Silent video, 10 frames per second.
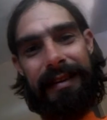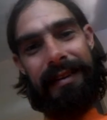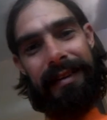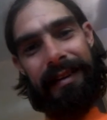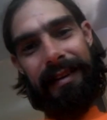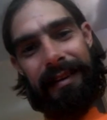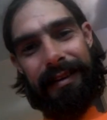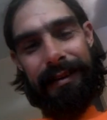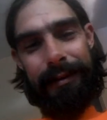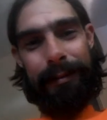
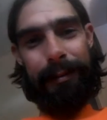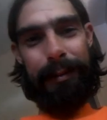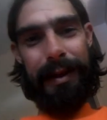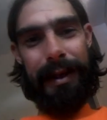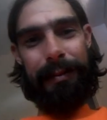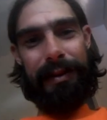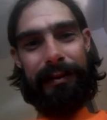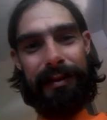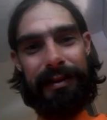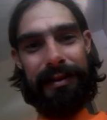The
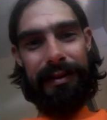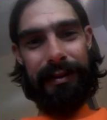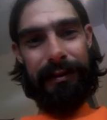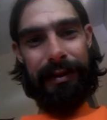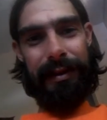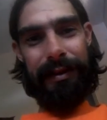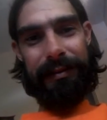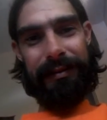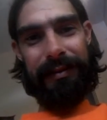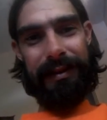piping was done
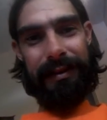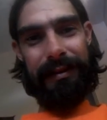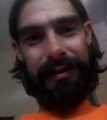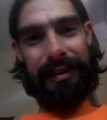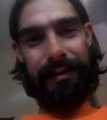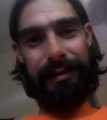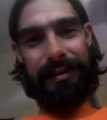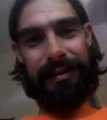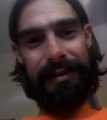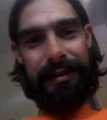wrong, and that
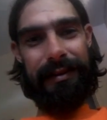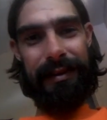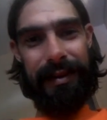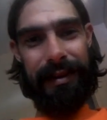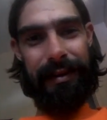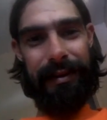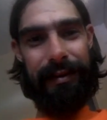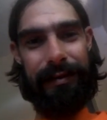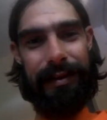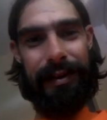was not
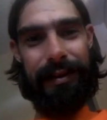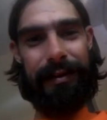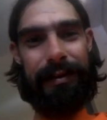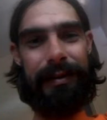our fault.